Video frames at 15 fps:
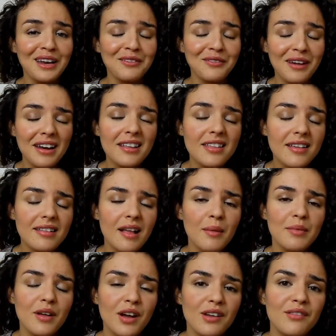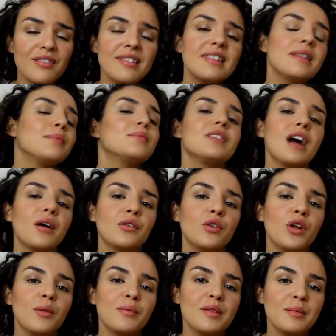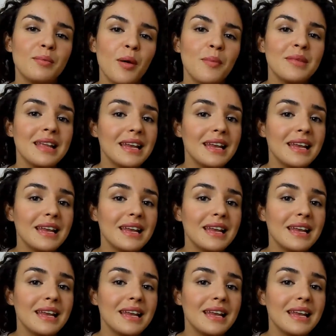and it really does help to kind of slim down your lumps and bumps.